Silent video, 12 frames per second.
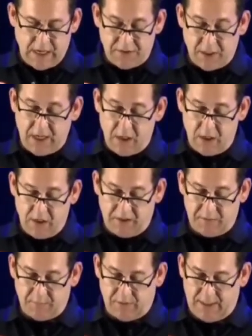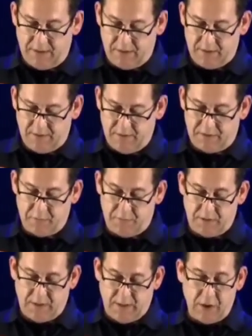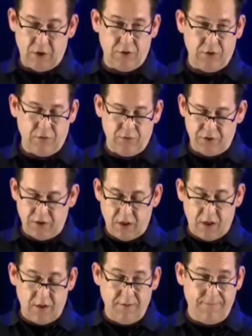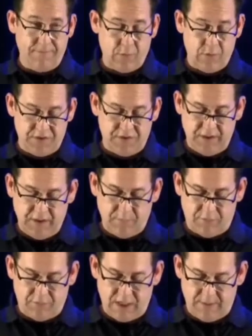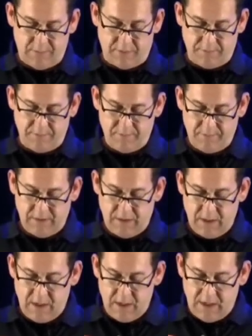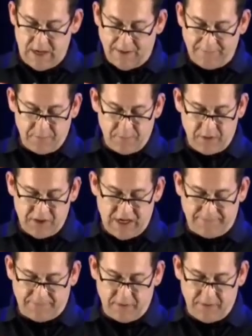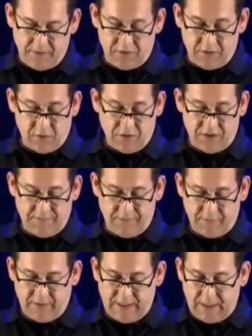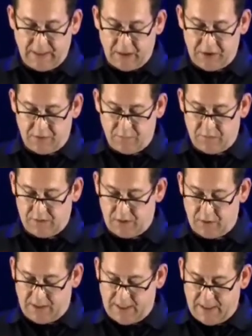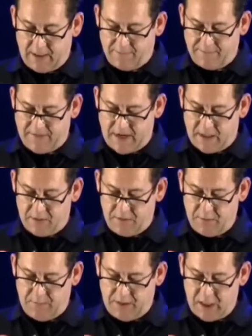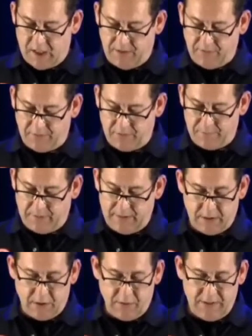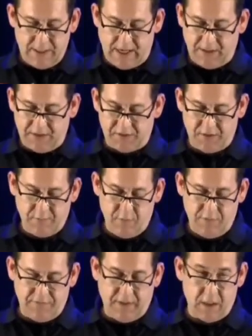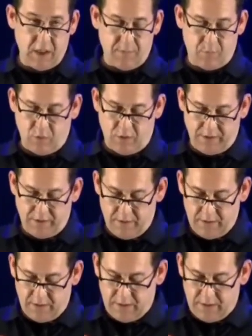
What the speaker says: As I heard explained, this was a huge, unforeseen problem. After much effort, the source of the radiation was located and found to be coming from below the ice, moving upward.